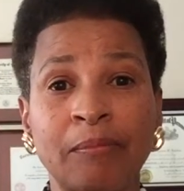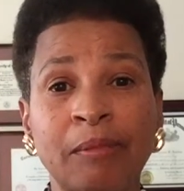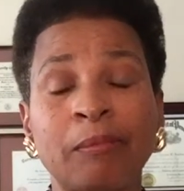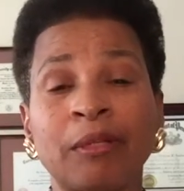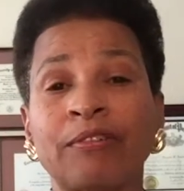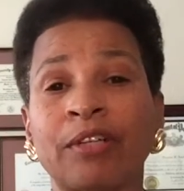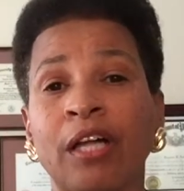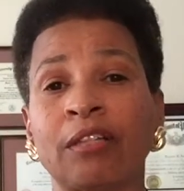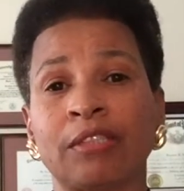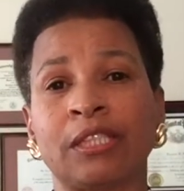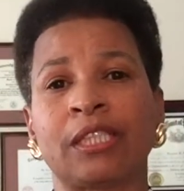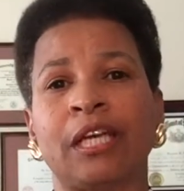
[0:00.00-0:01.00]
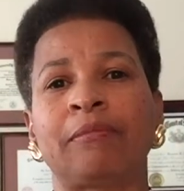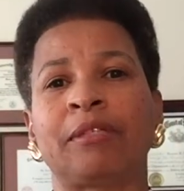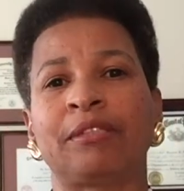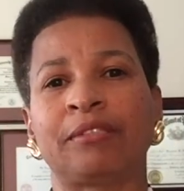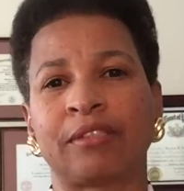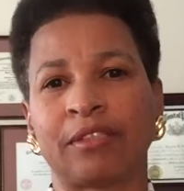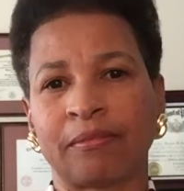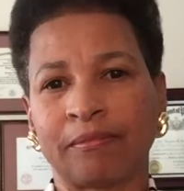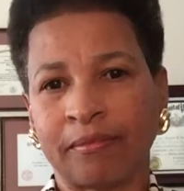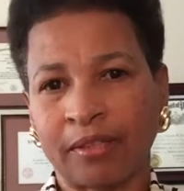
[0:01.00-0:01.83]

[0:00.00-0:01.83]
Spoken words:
people of color as scapegoats,